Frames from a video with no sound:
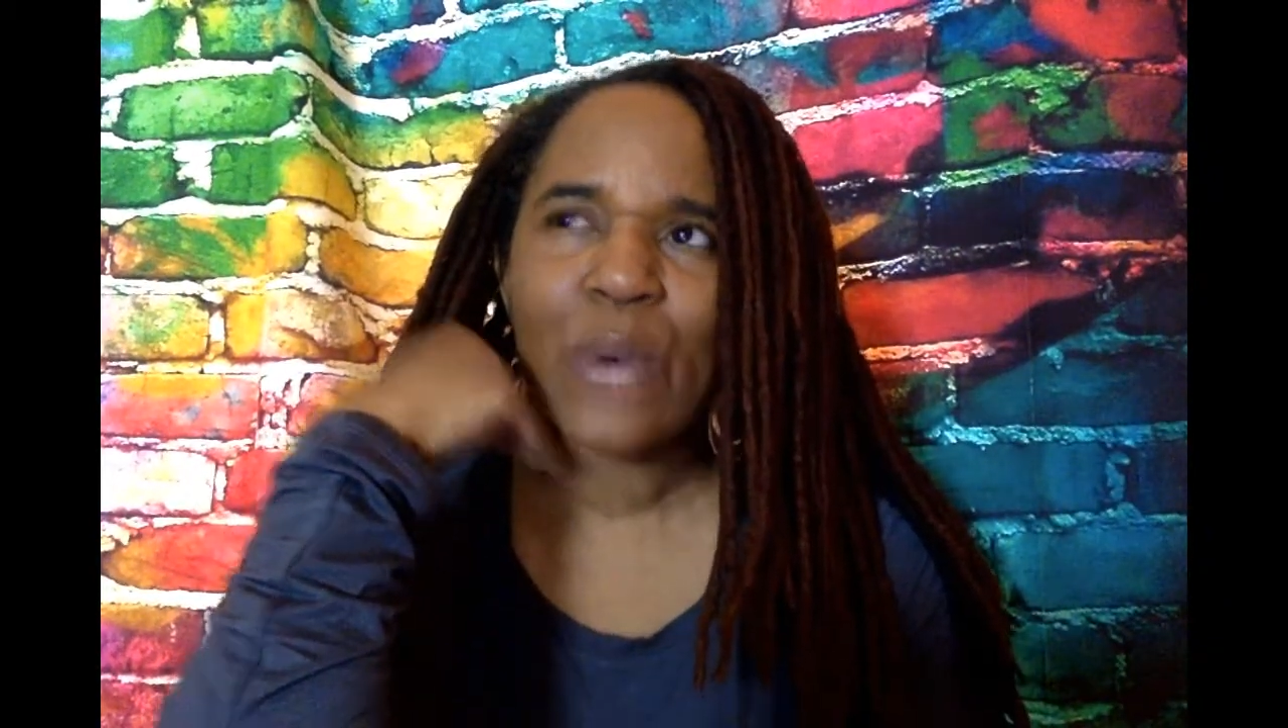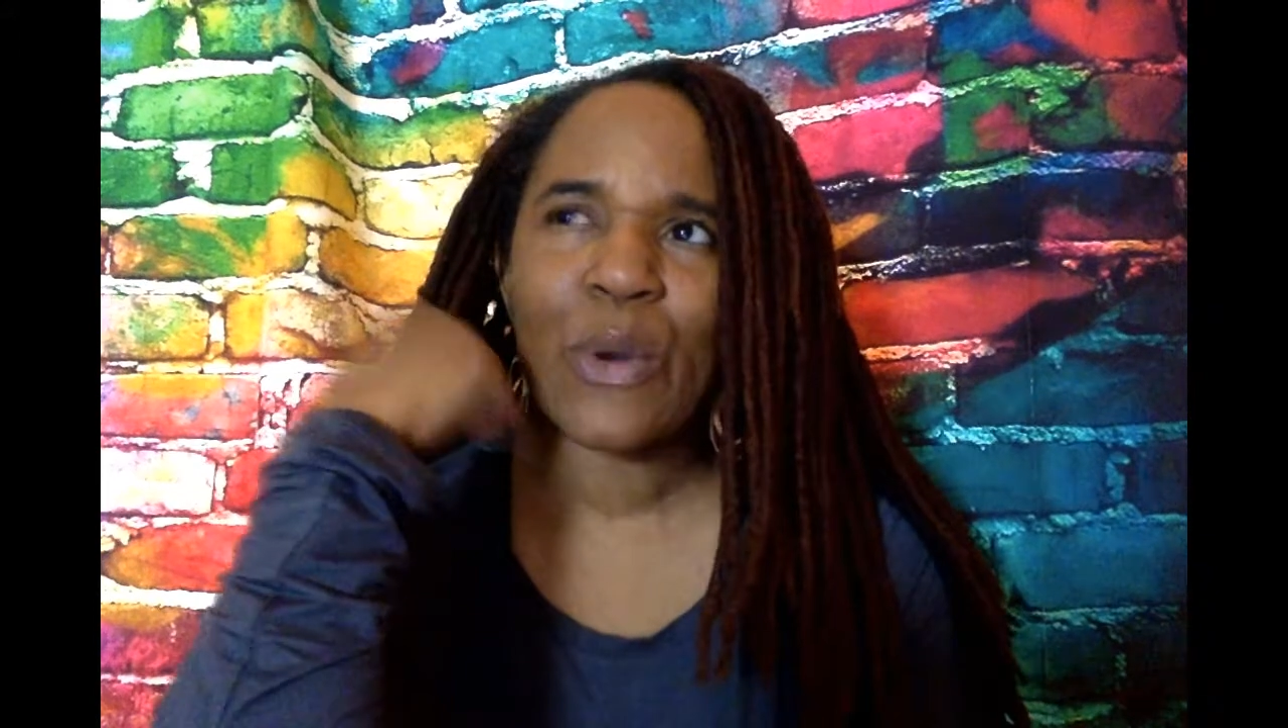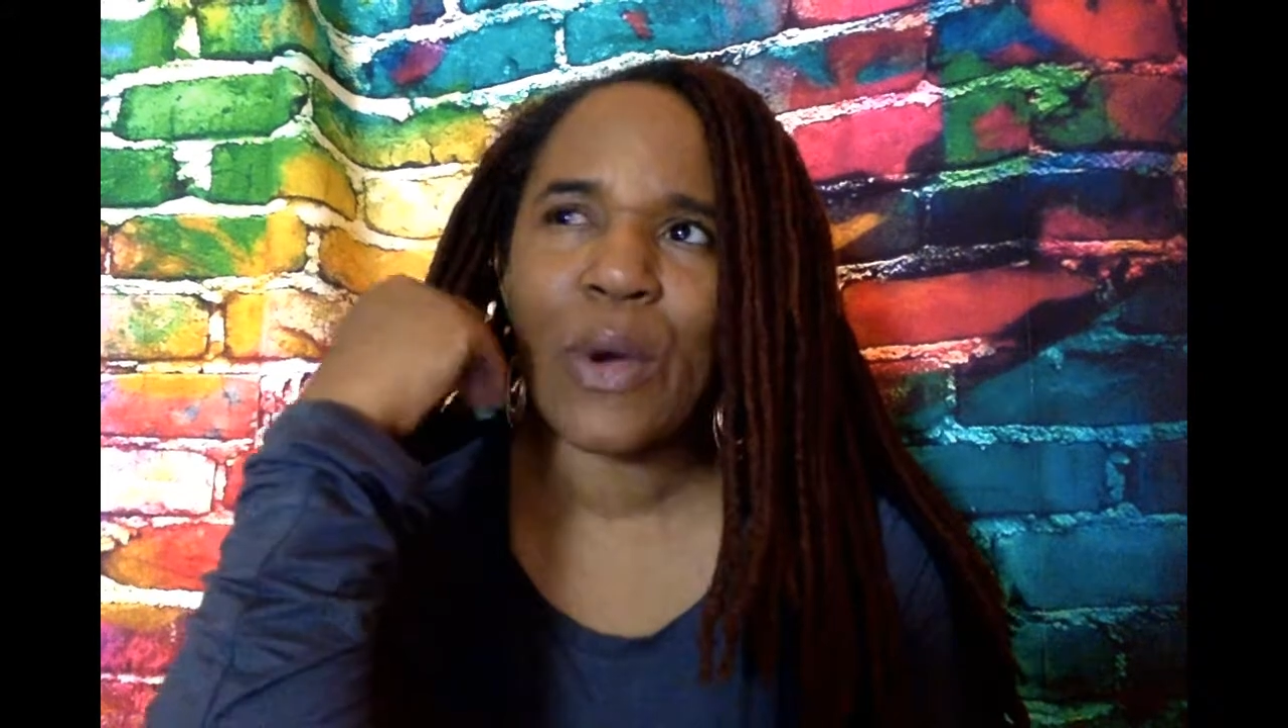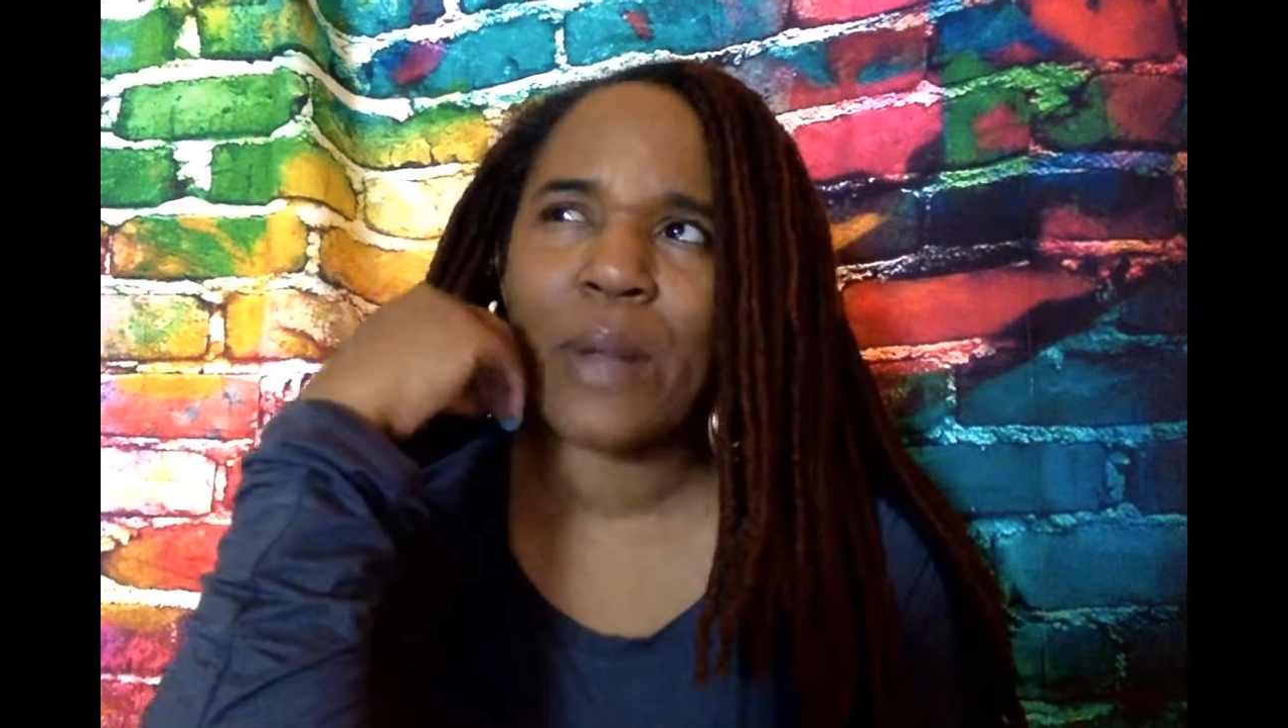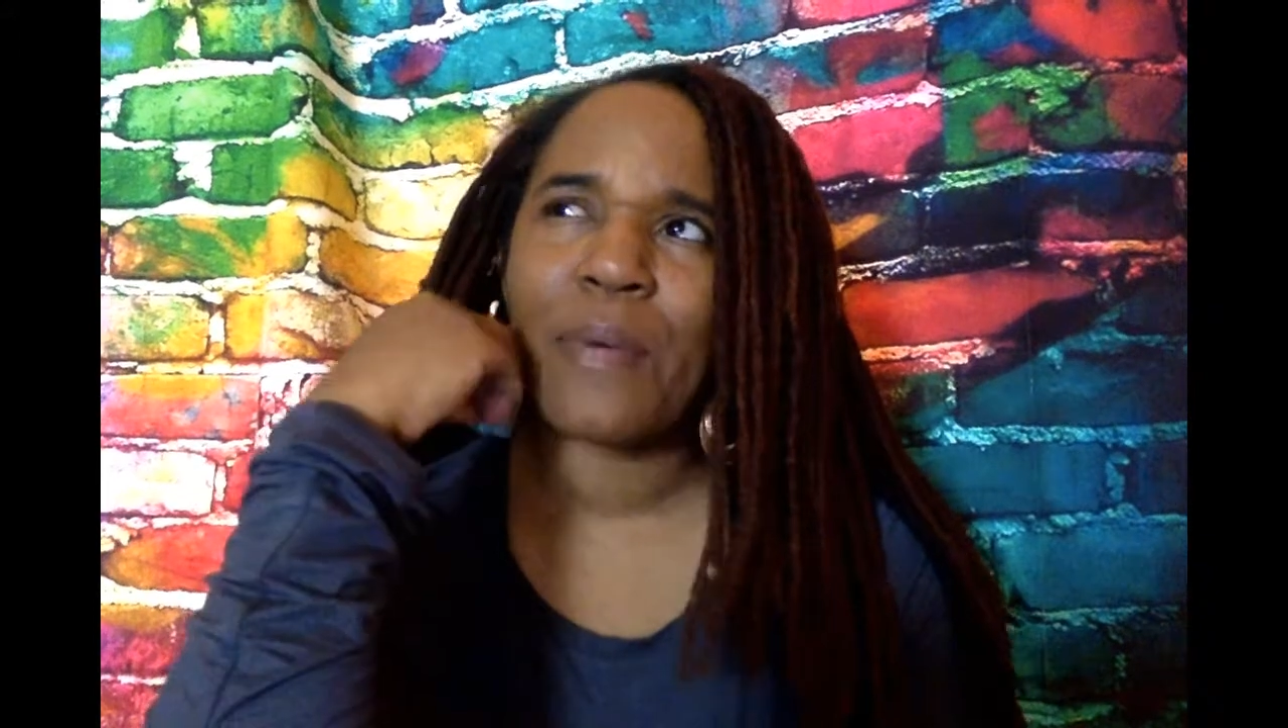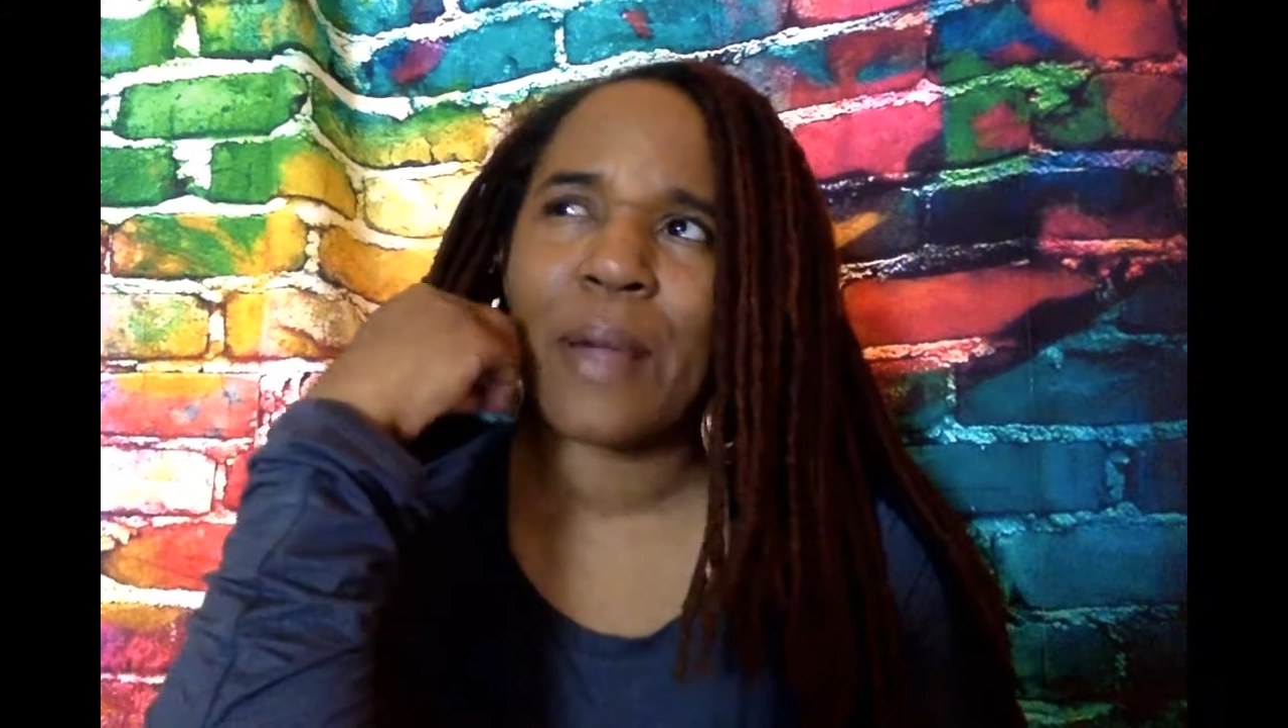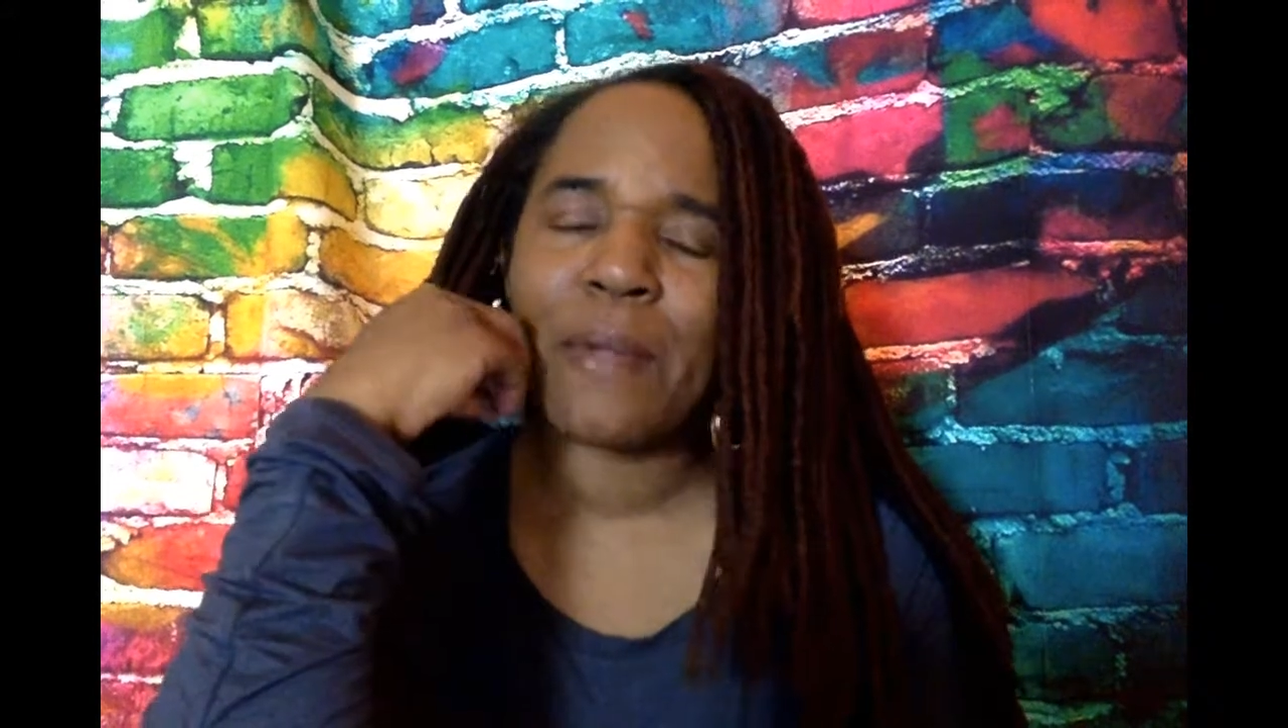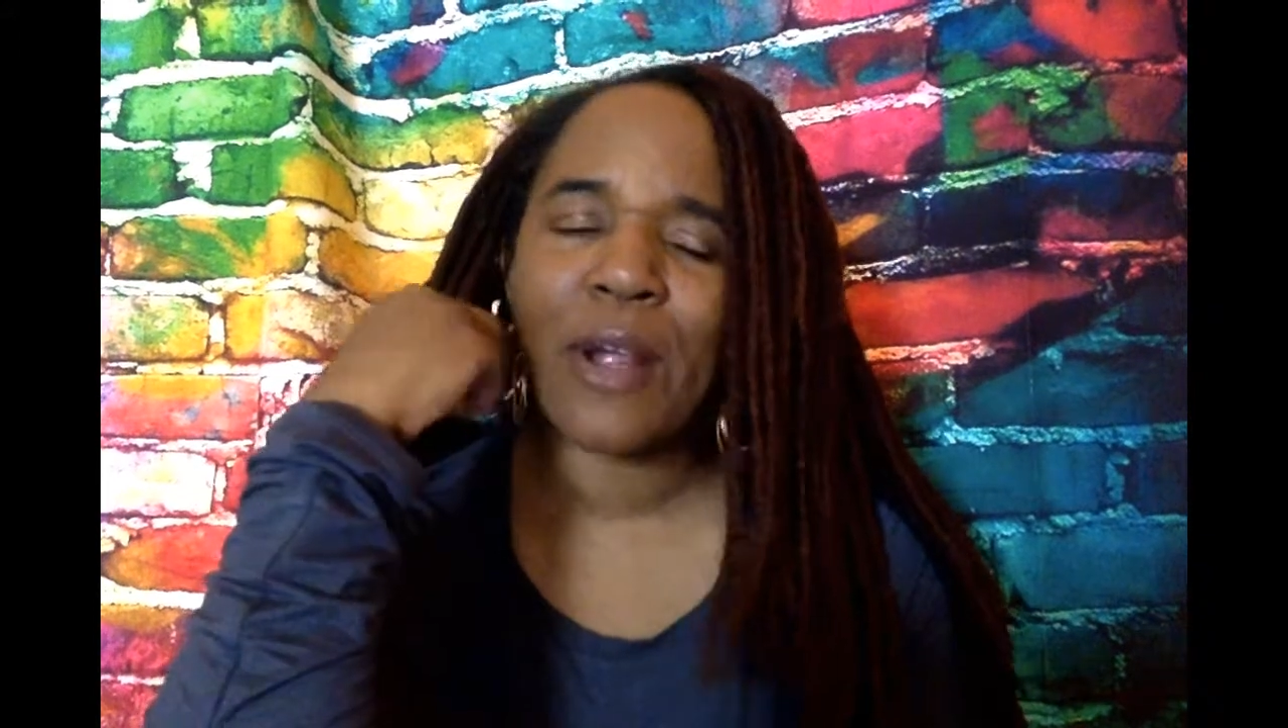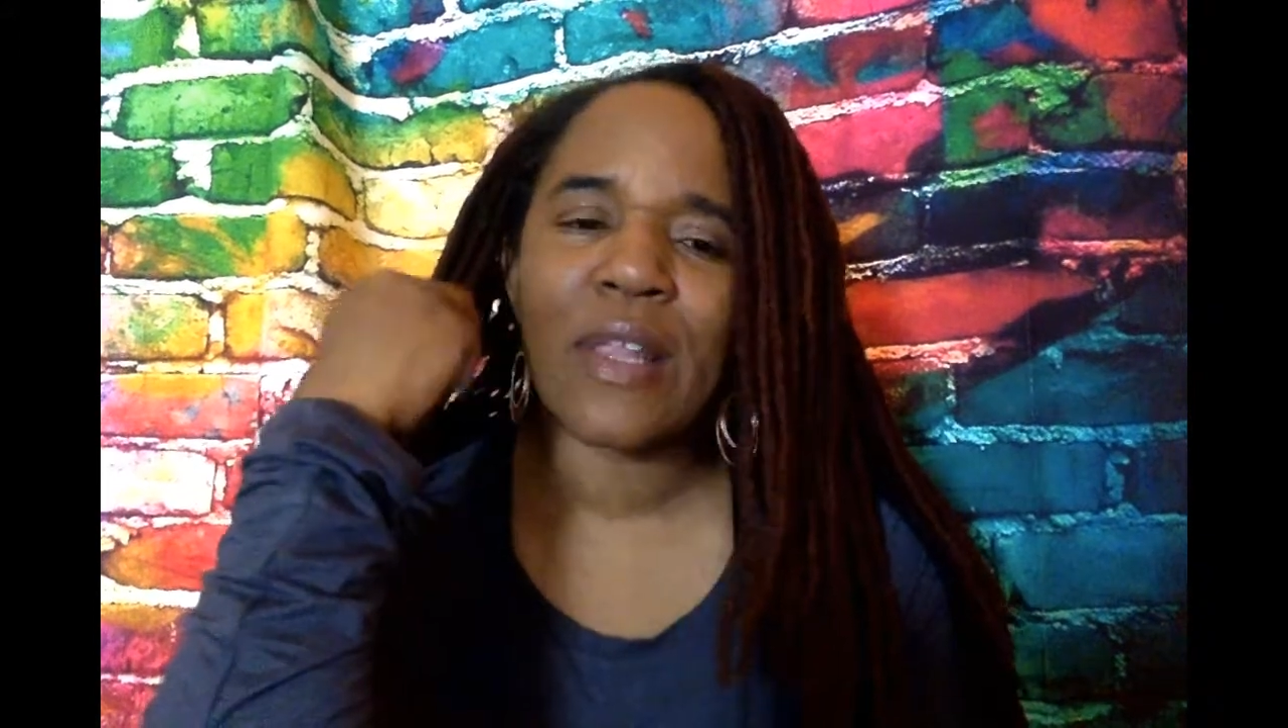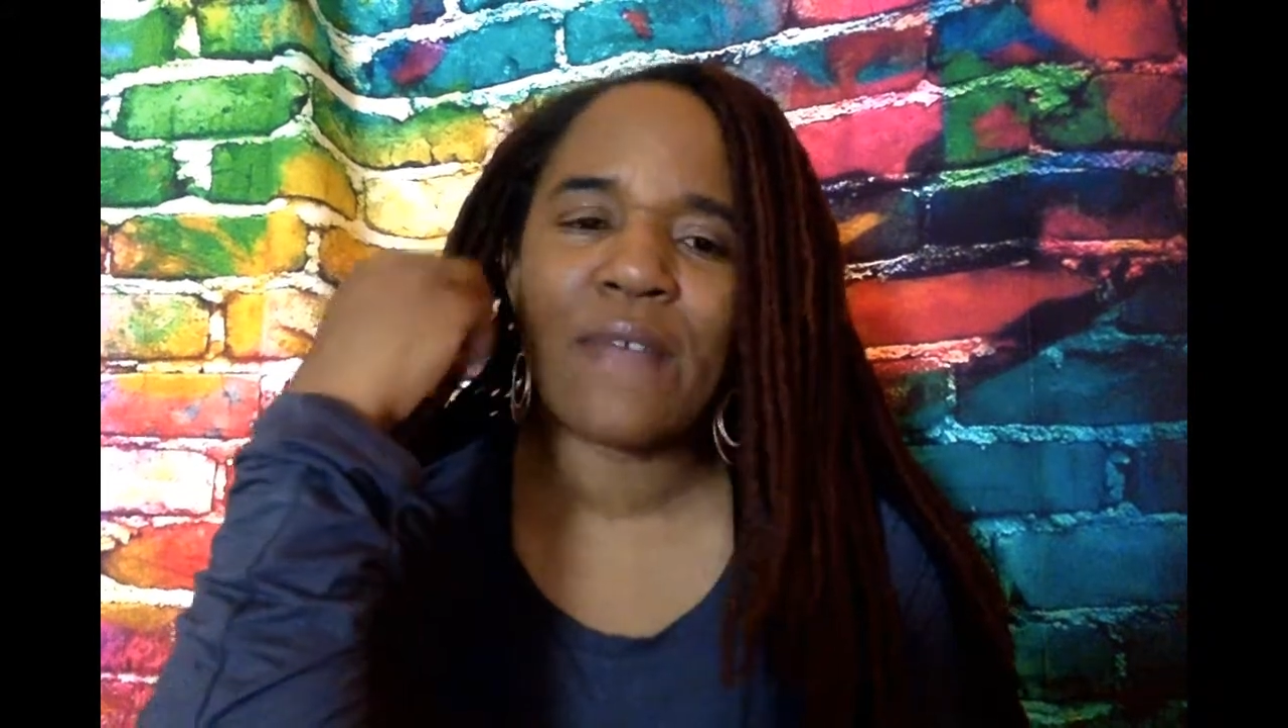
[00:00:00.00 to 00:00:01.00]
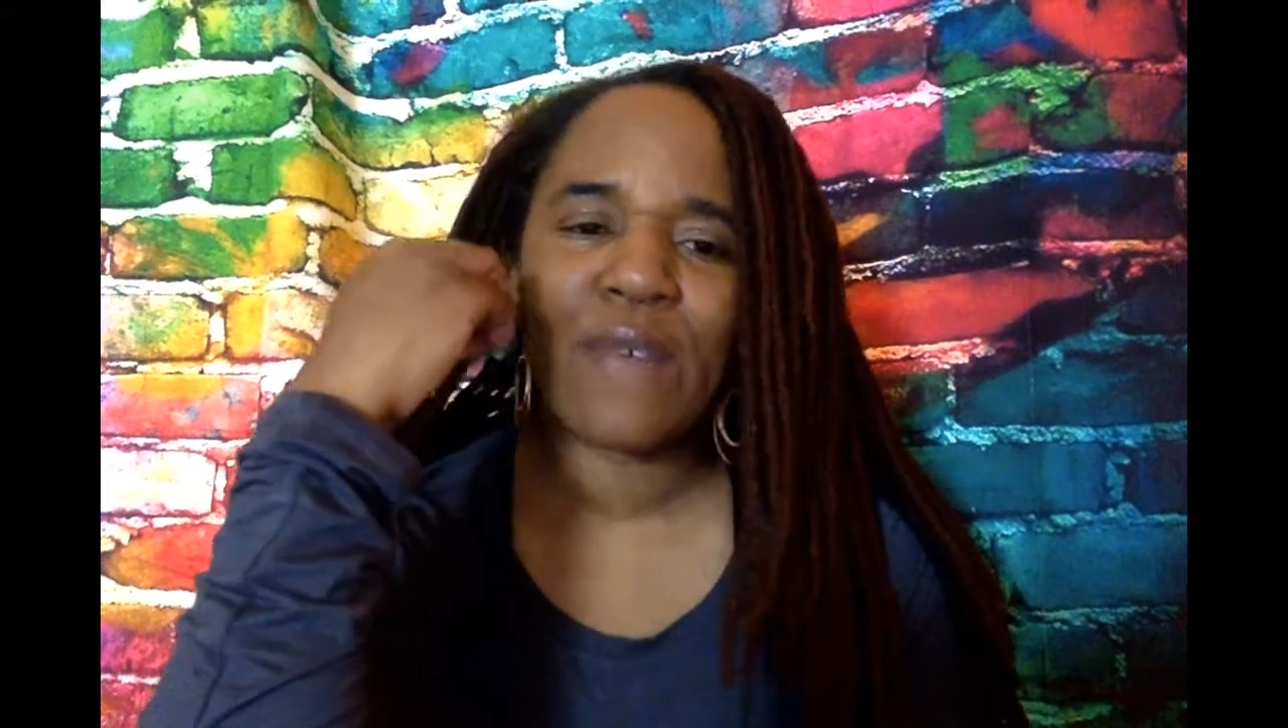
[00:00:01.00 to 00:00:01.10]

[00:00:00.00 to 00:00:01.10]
we're going to primarily